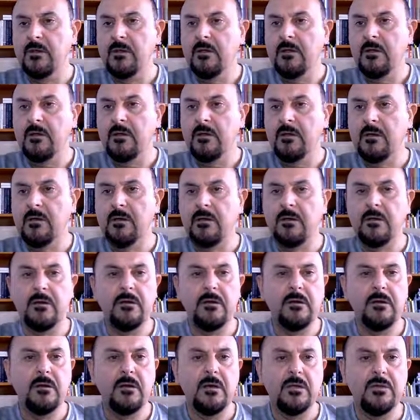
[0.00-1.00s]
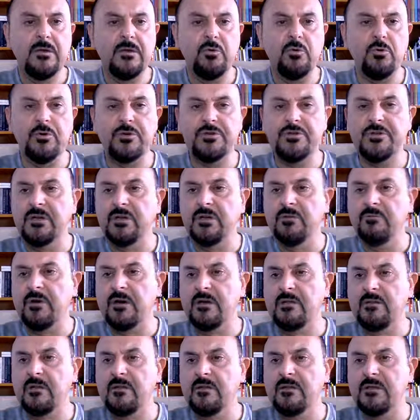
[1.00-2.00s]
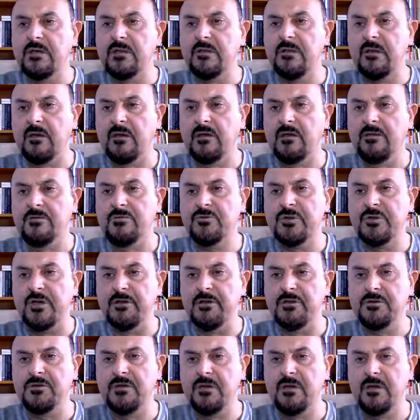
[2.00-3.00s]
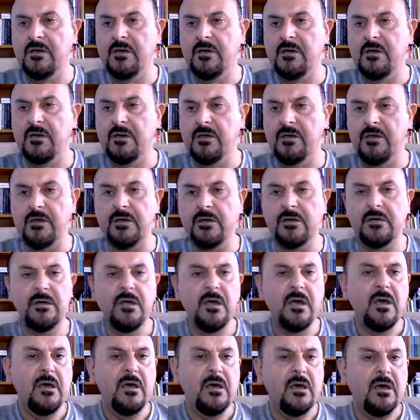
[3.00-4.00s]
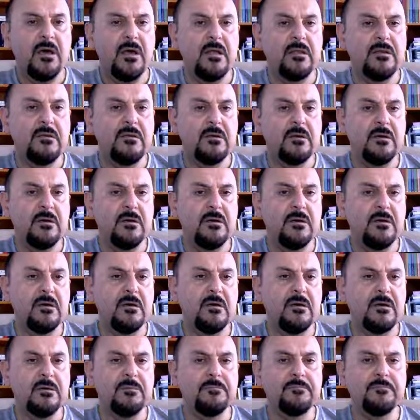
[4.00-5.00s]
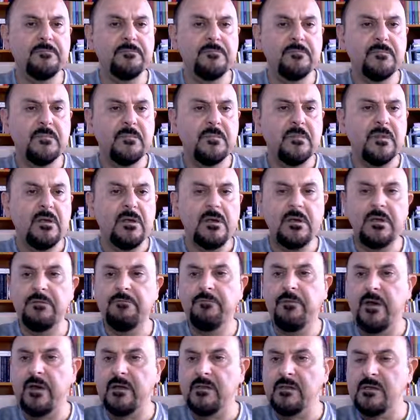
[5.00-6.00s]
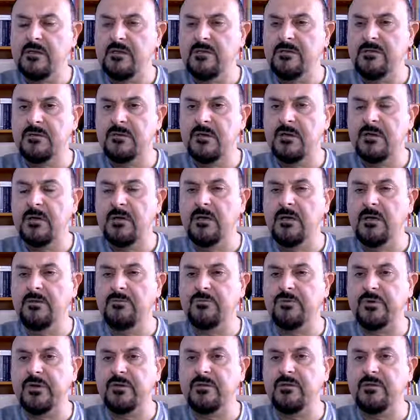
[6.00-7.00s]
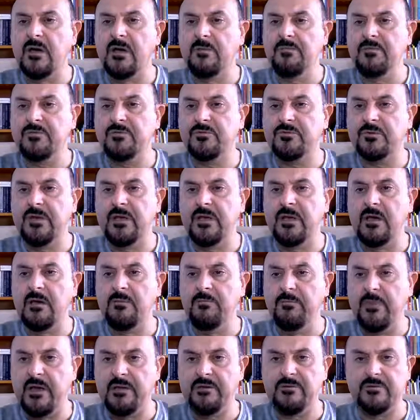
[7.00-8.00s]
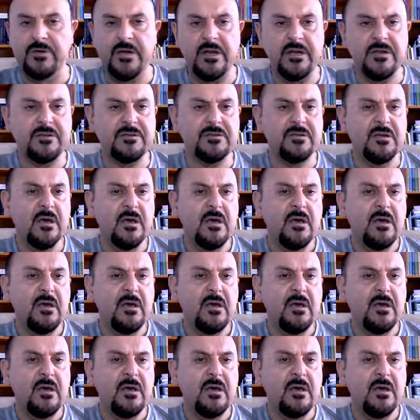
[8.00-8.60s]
The original one, nothing is changed here, and in fact it's 3 times 3 matrix.